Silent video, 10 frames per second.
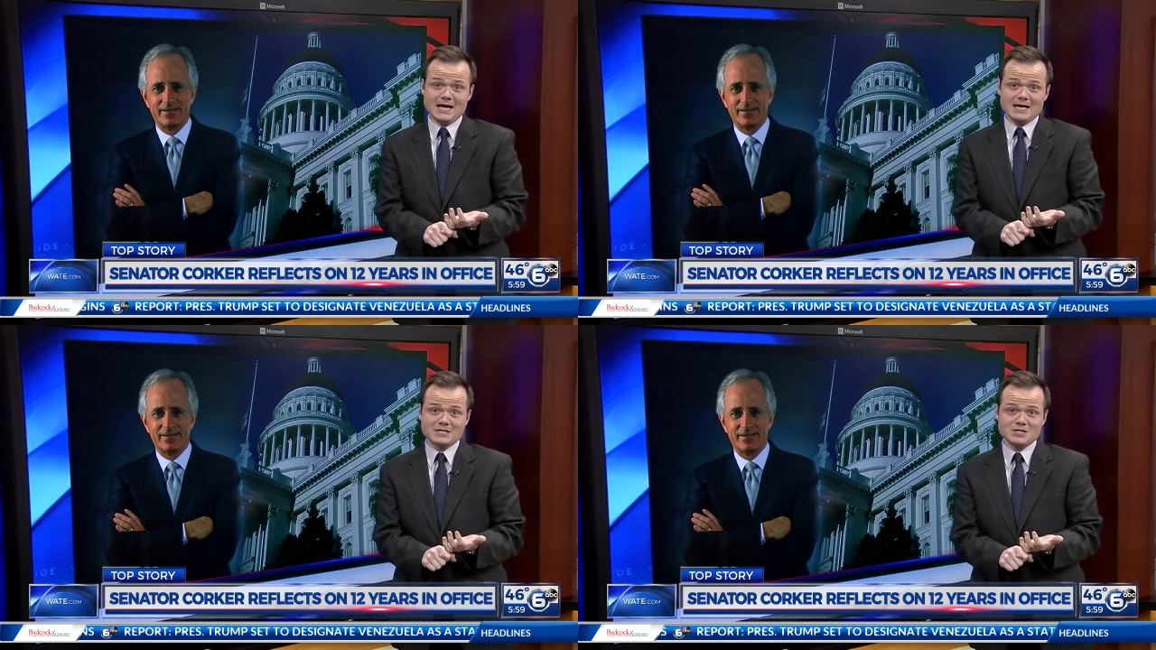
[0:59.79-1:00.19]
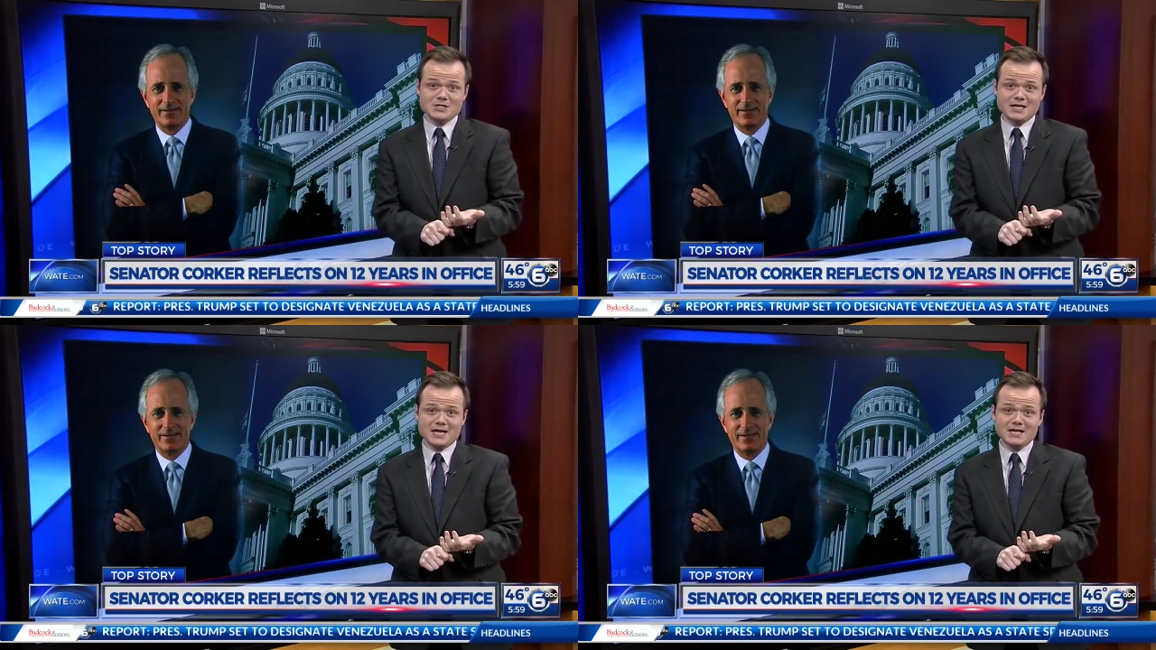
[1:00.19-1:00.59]
Speaker 1: He's
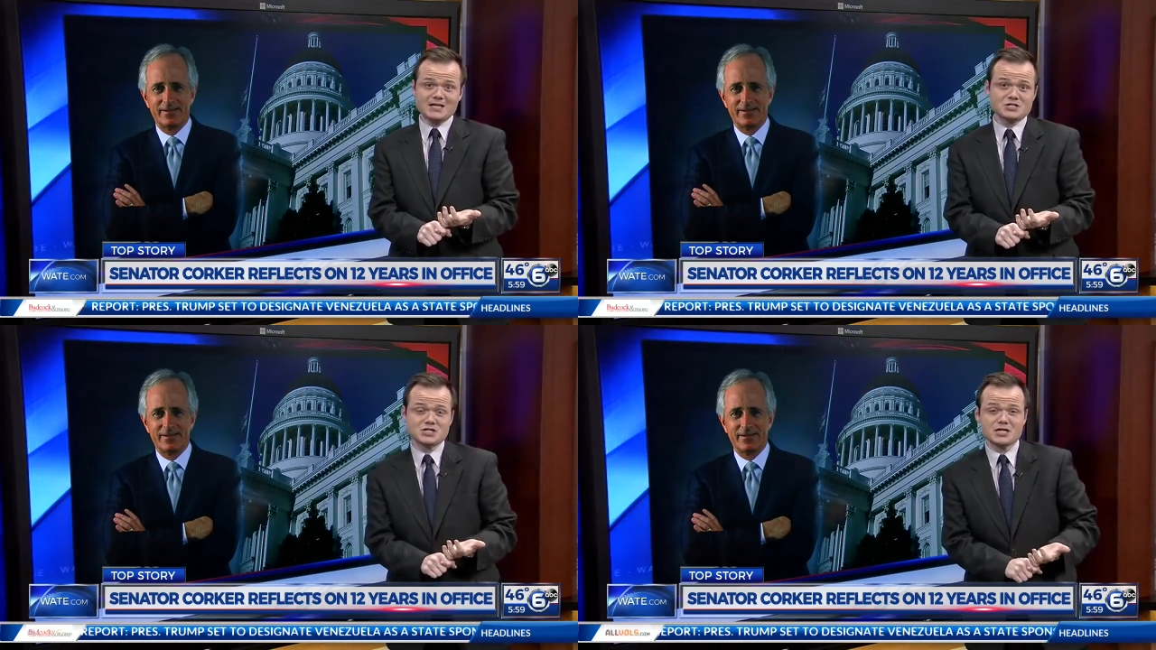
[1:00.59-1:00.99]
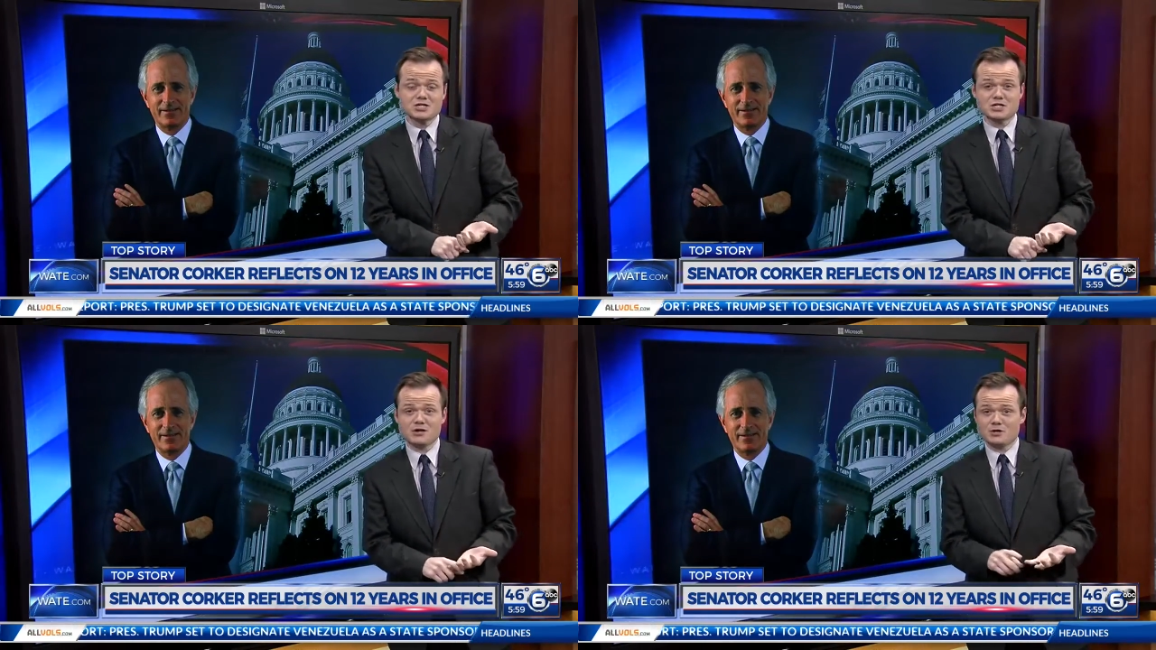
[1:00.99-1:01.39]
looking at
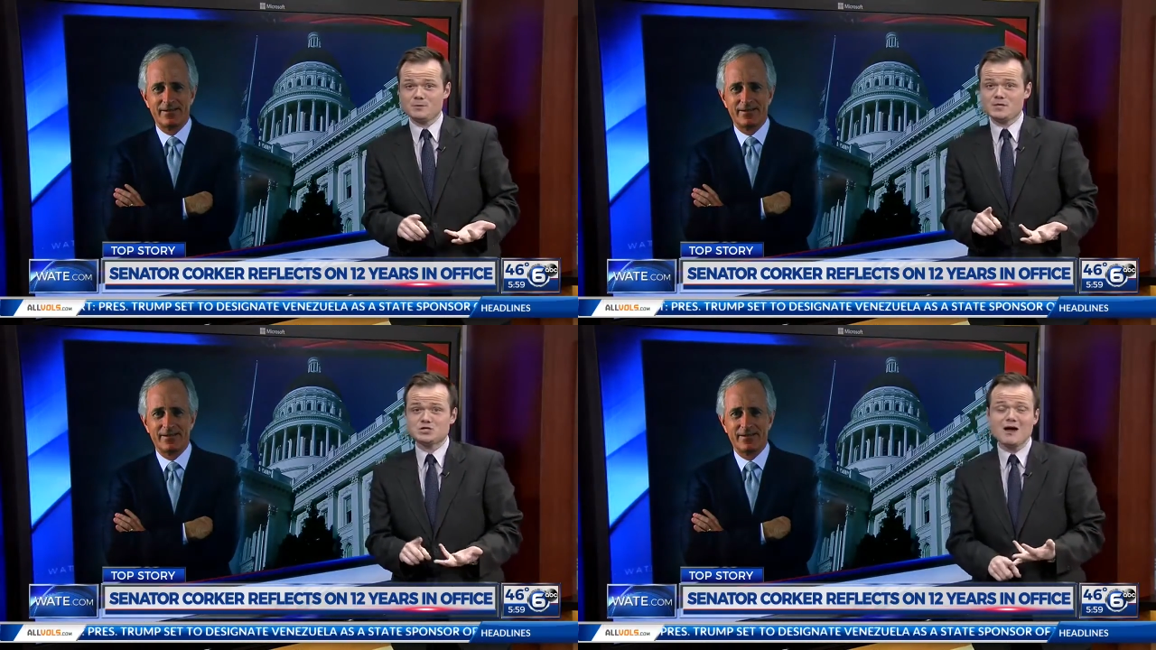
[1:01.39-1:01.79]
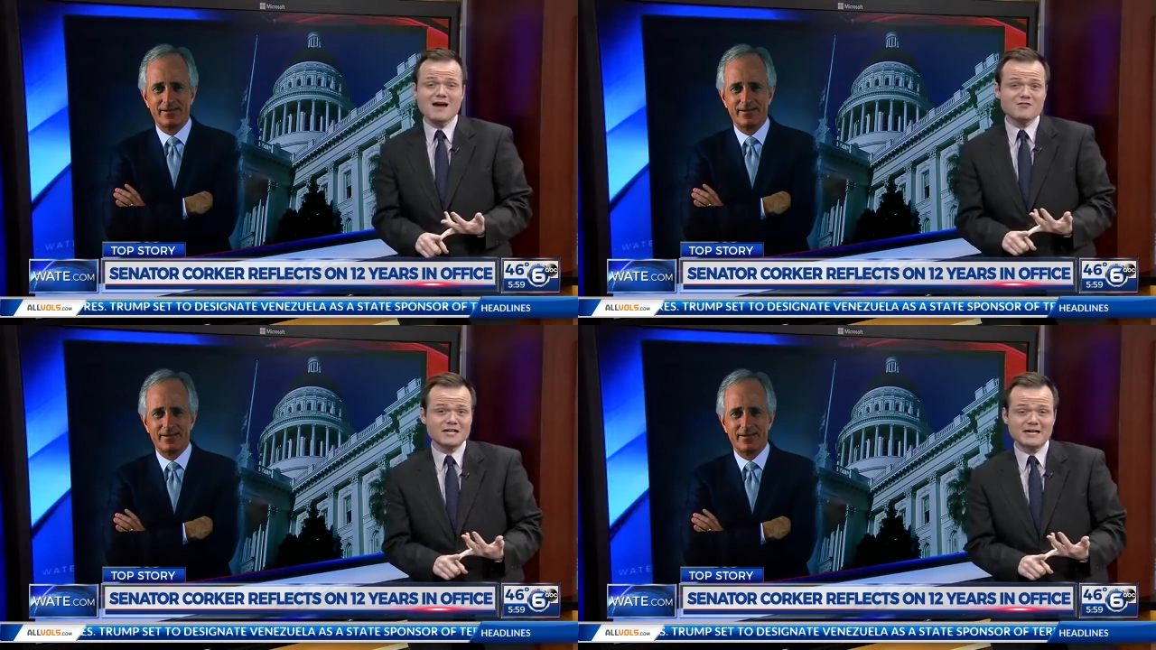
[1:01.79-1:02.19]
legislation on human
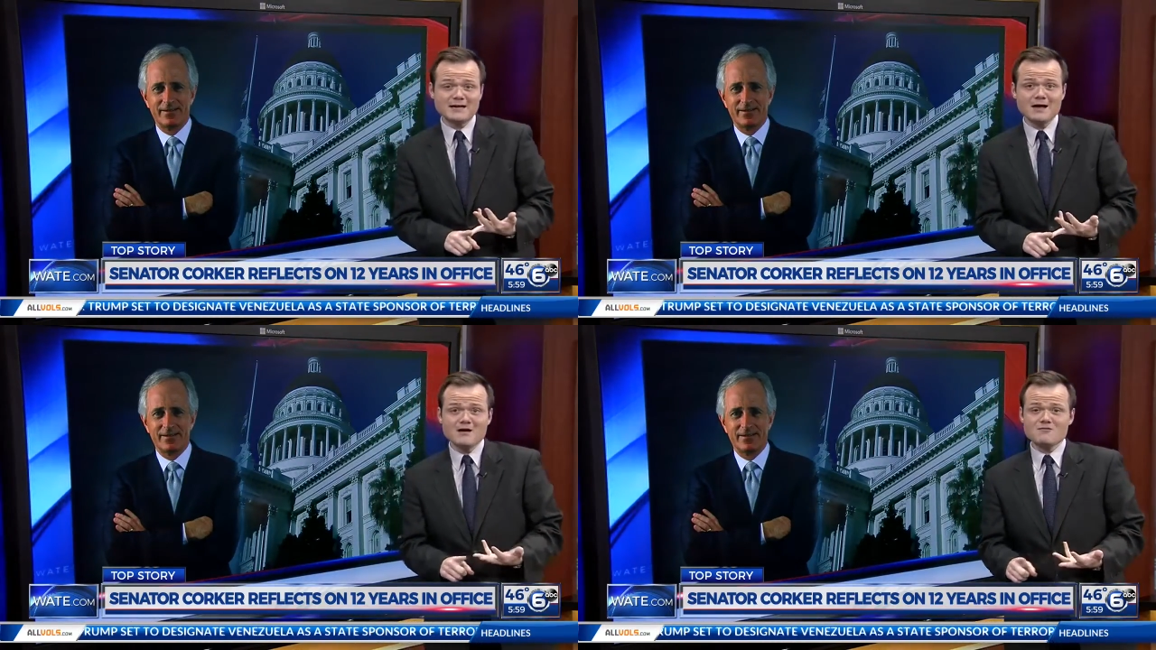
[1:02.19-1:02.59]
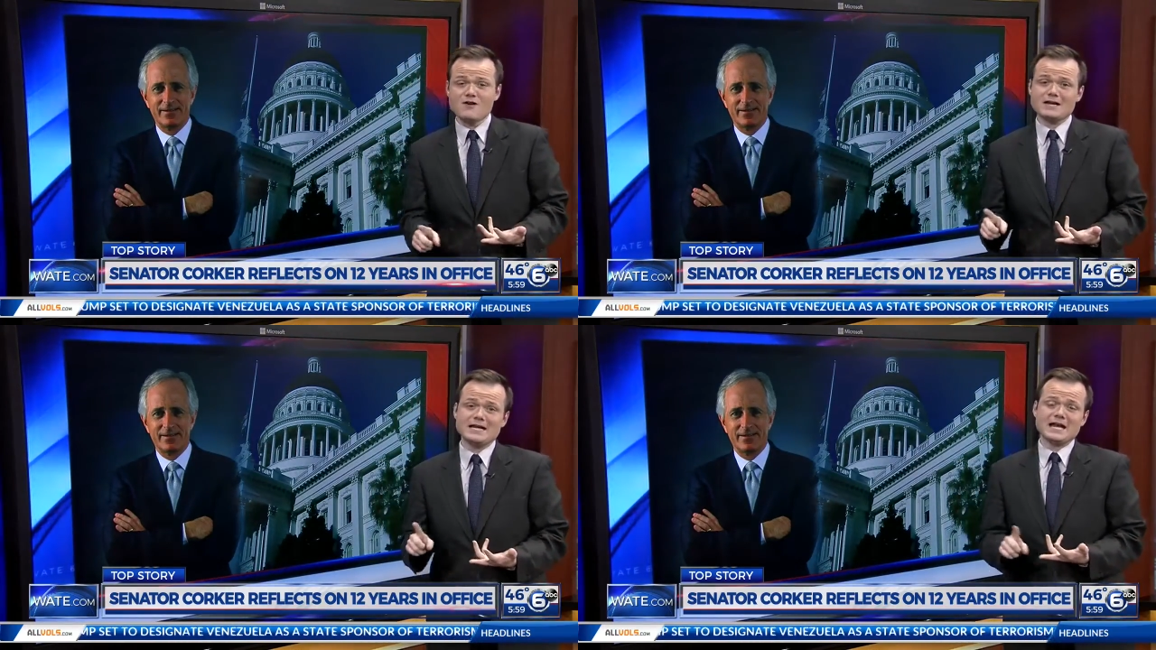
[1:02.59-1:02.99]
trafficking,
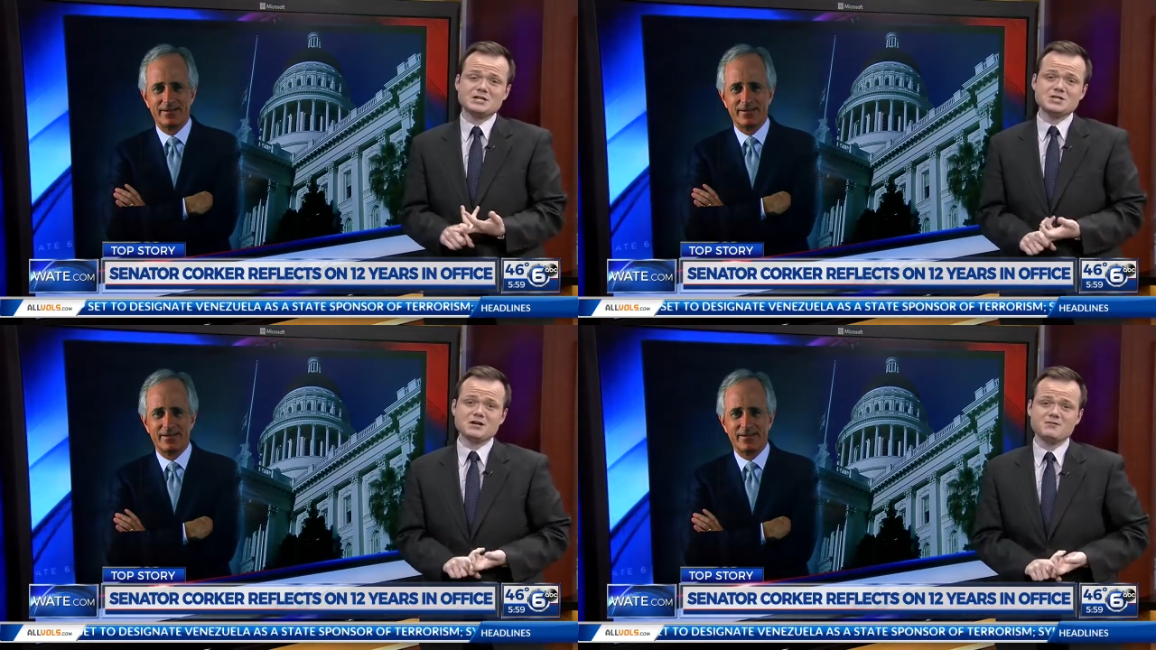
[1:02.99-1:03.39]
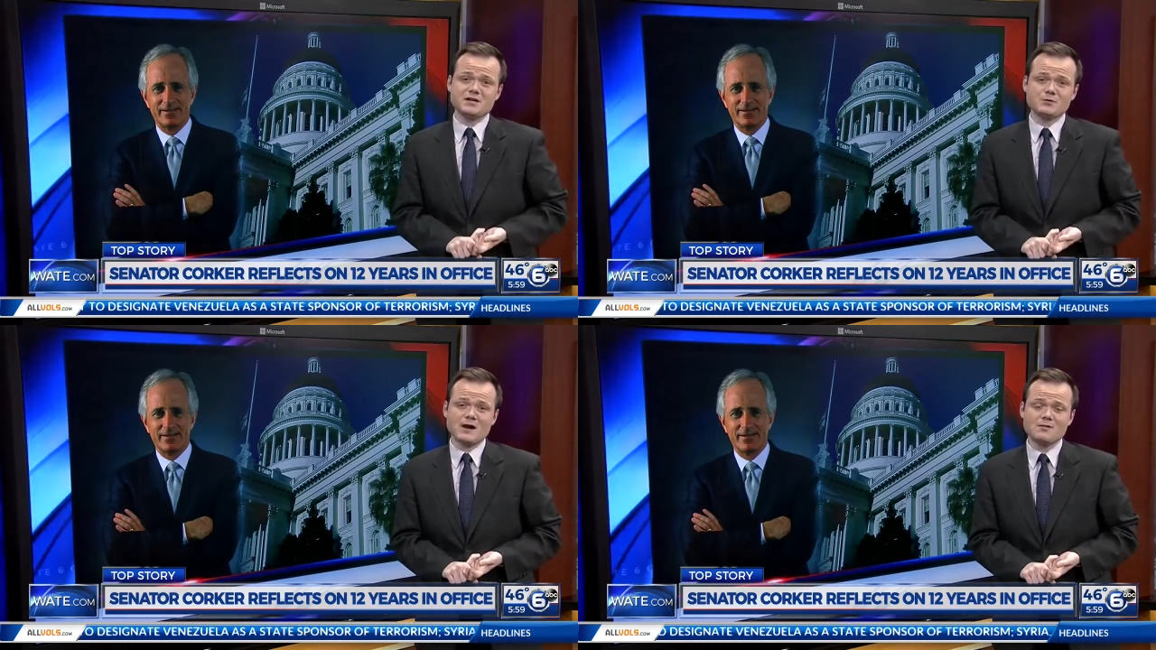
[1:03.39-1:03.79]
fighting HIV
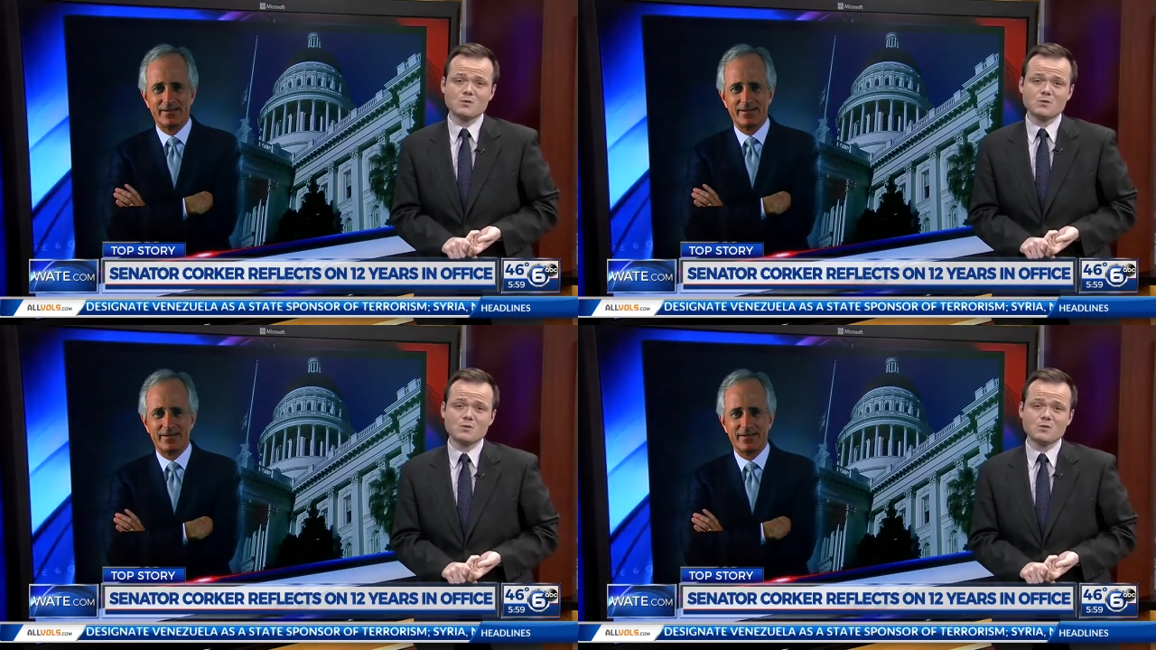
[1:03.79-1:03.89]
around the